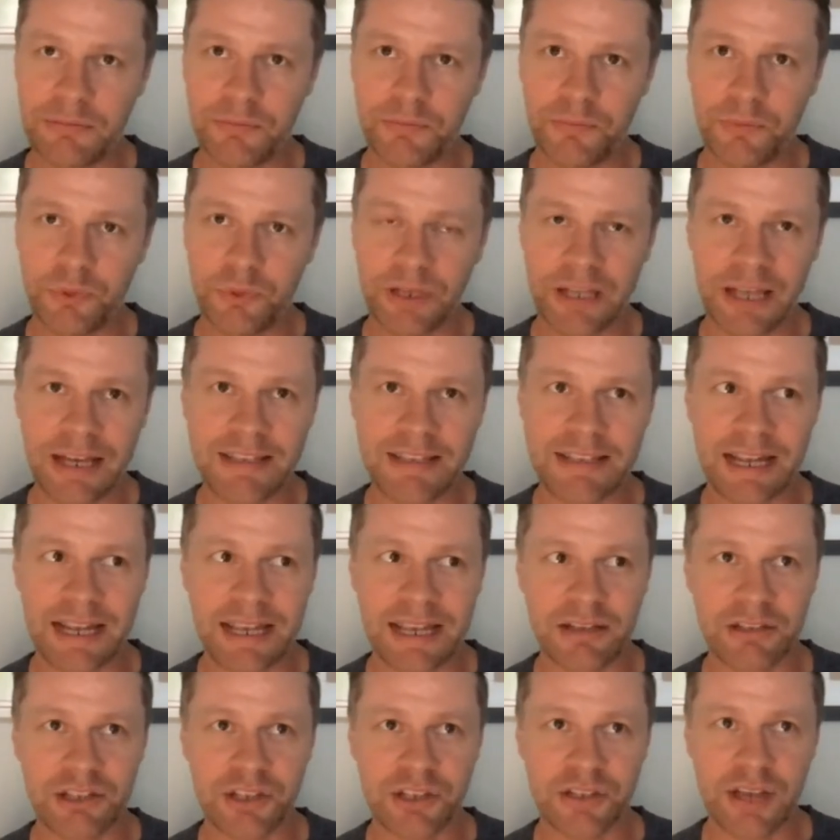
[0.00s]
realize that I
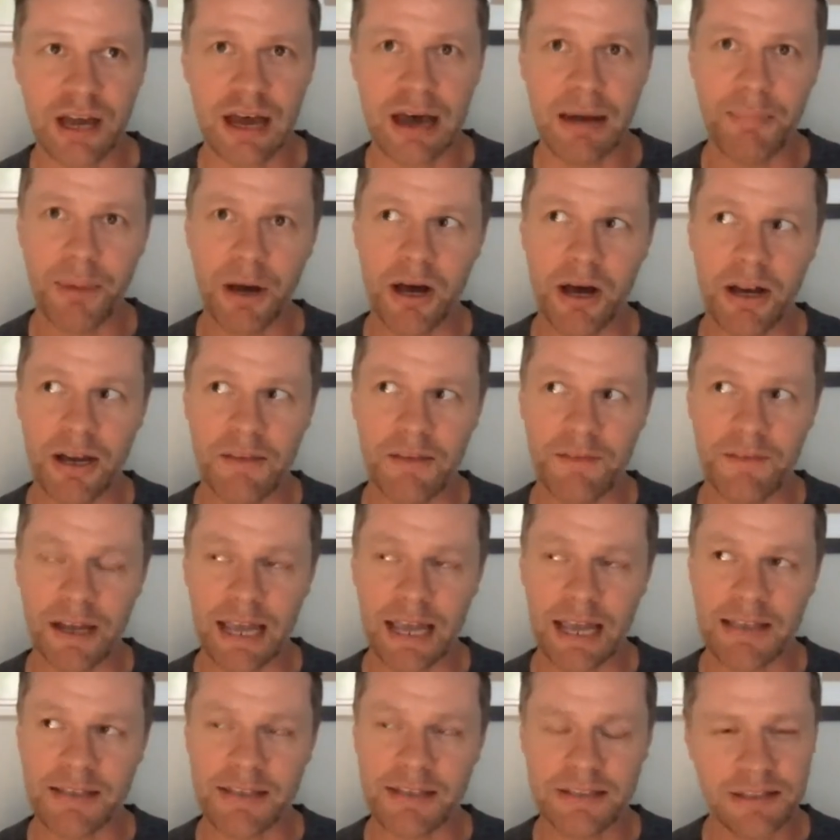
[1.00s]
could just hop on if I
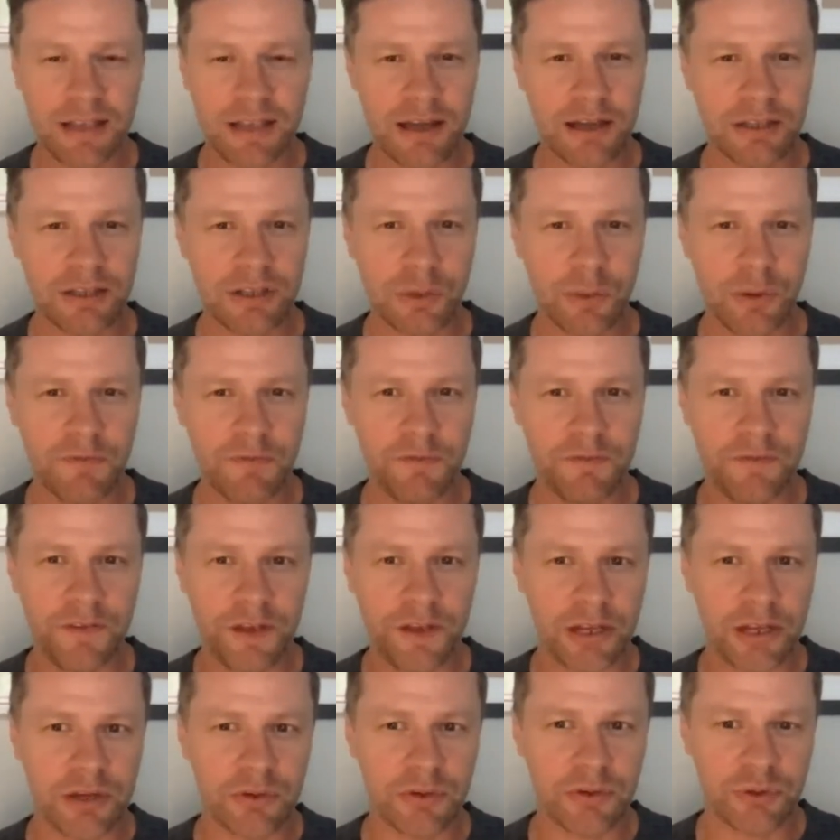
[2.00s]
got stuck to a
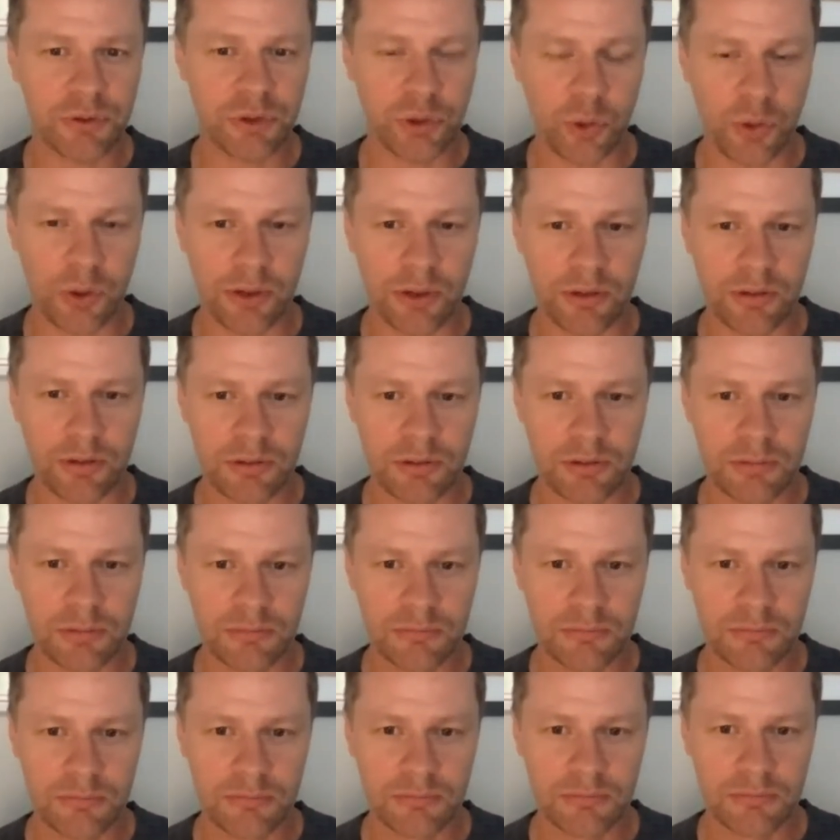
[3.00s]
video tutorial
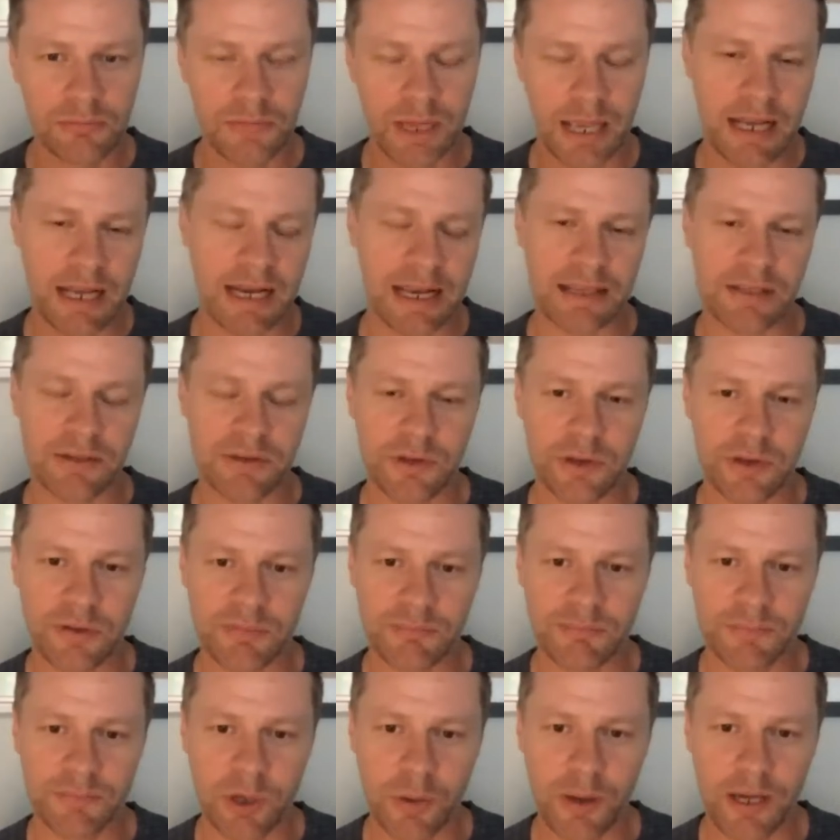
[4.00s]
and answer those
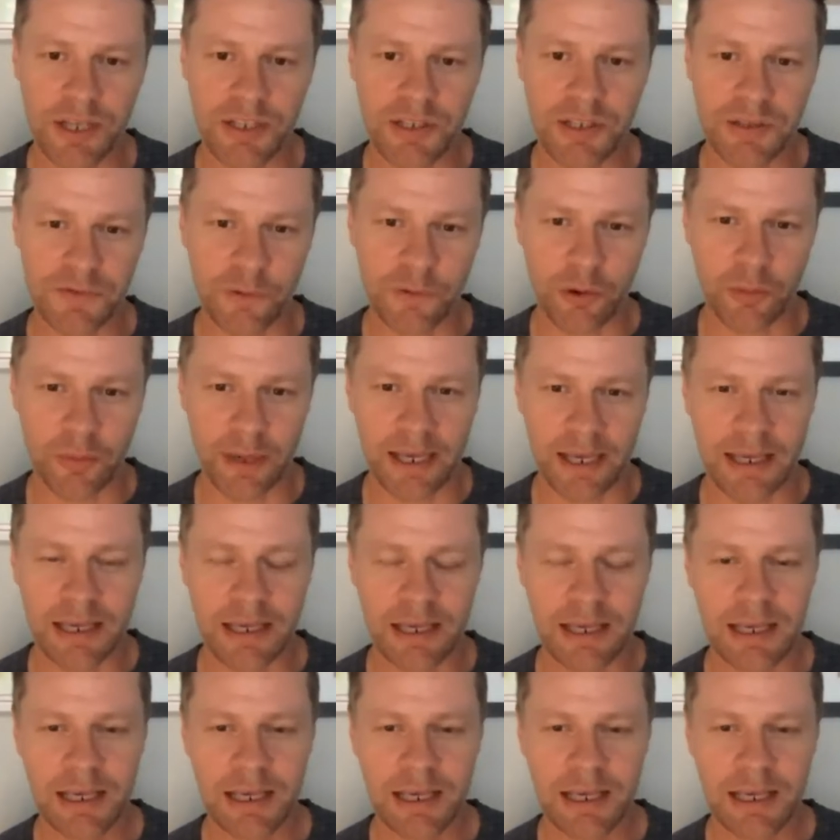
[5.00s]
questions for me.